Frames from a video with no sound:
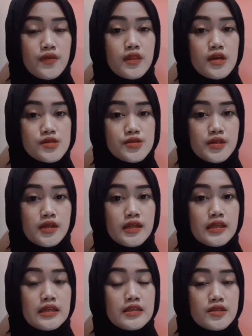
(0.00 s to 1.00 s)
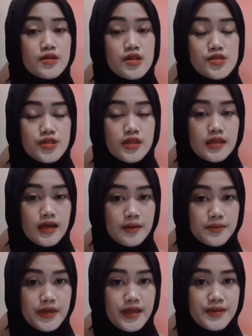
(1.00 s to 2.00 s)
national and international
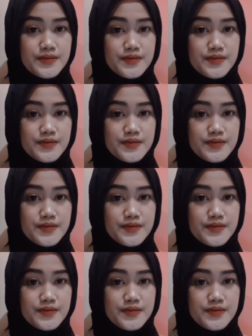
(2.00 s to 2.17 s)
company.